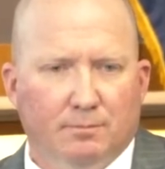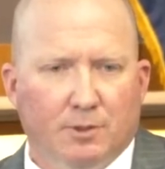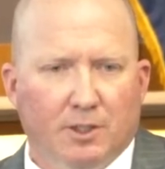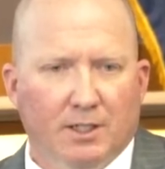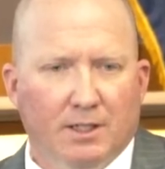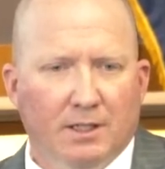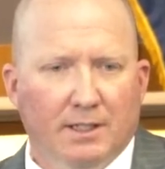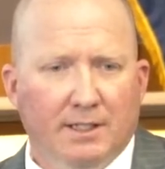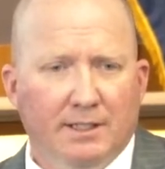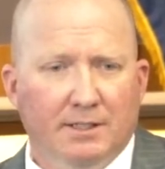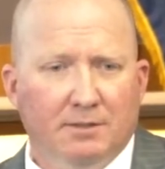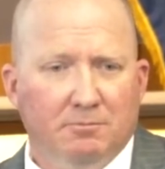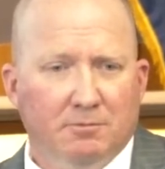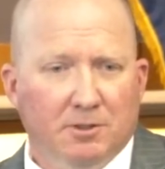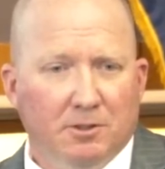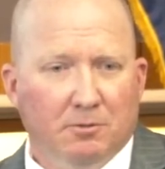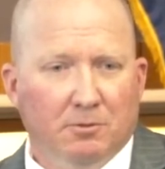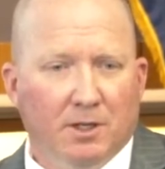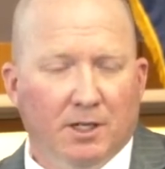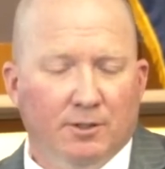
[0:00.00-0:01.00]
pretty lenient.
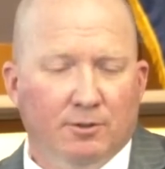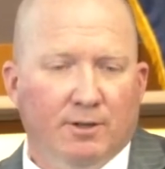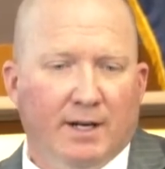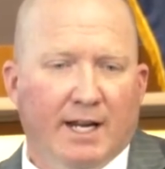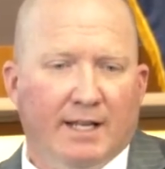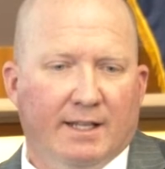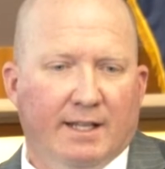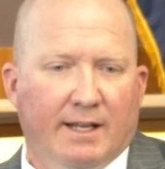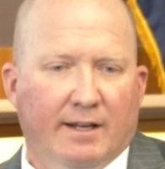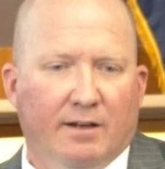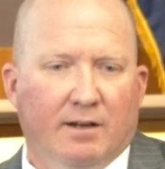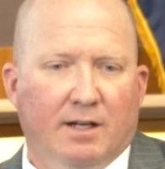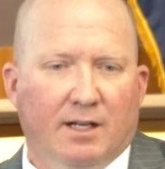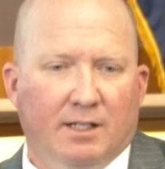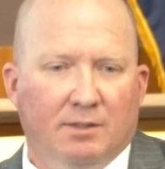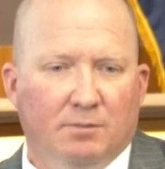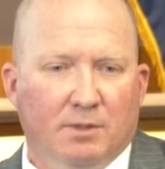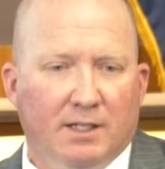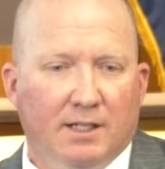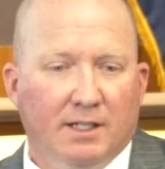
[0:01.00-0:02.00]
We don't want to drag that
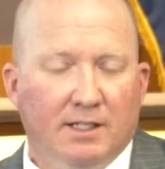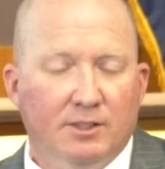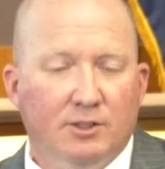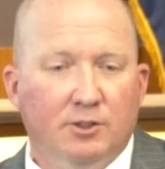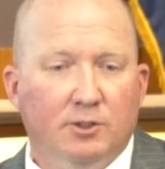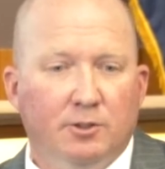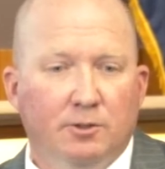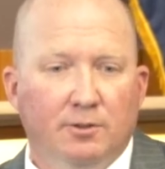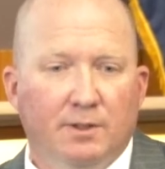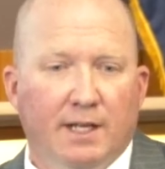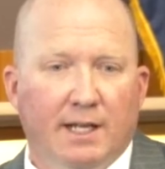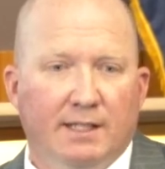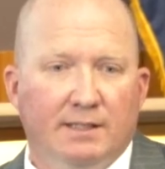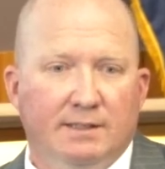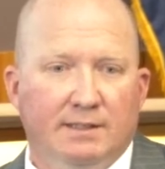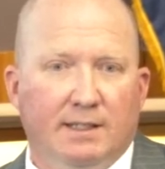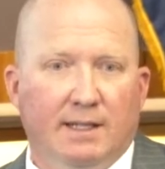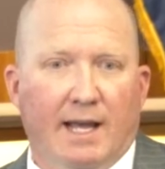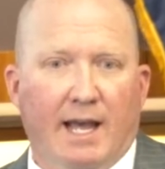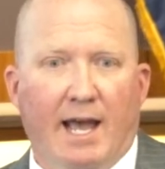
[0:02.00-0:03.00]
on, but it is 2
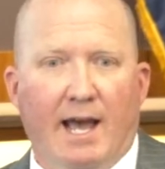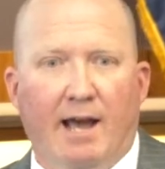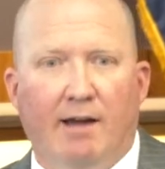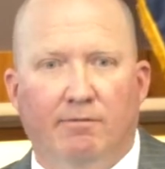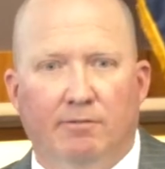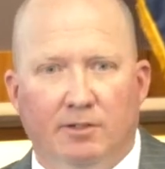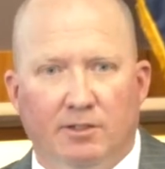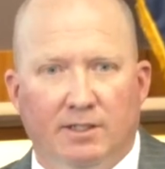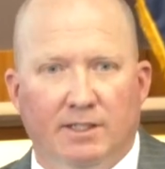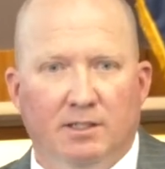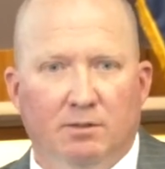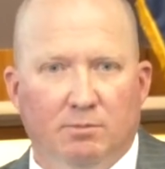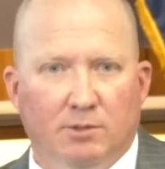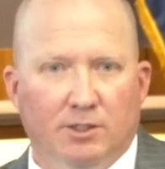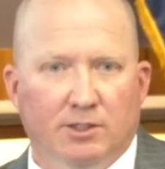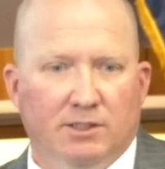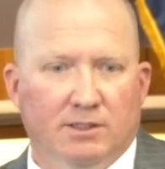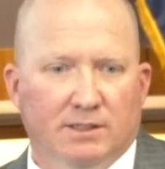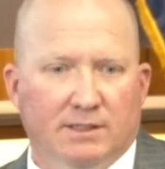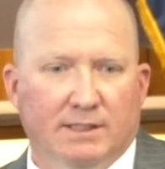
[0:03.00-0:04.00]
days after the
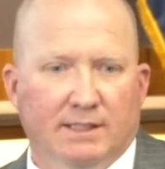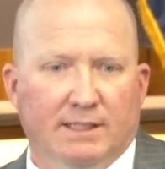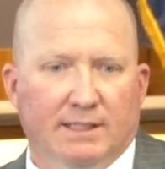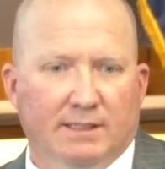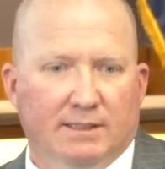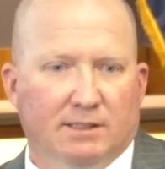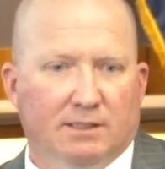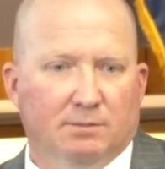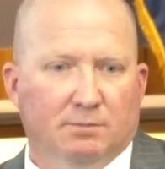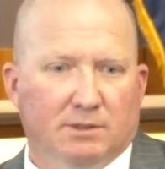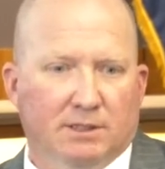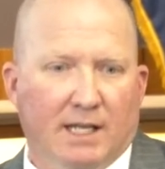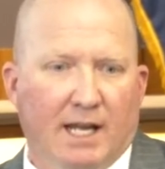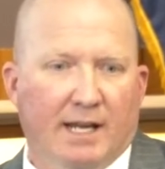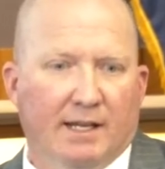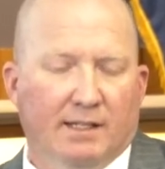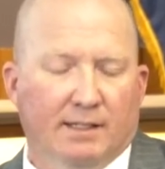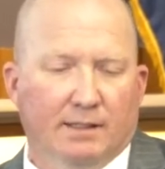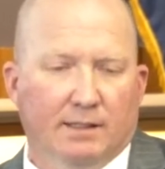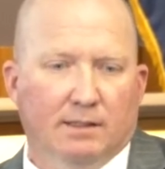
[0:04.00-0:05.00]
emergency has
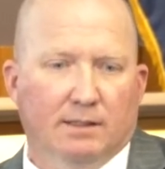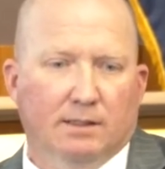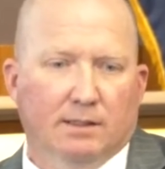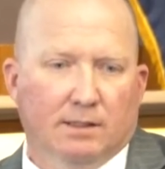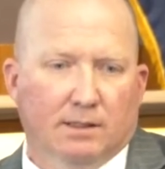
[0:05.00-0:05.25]
subsided.